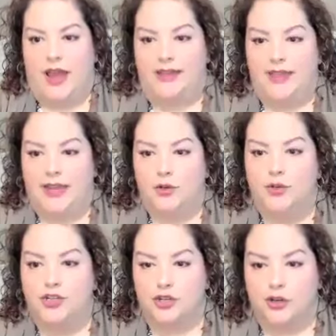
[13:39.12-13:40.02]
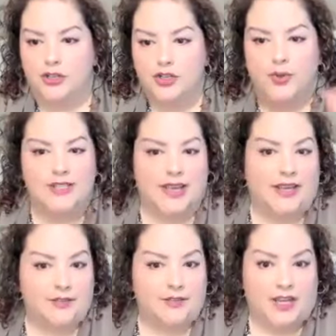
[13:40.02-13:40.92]
And then you adjourn to
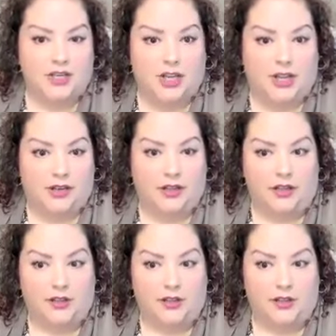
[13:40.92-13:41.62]
executive session,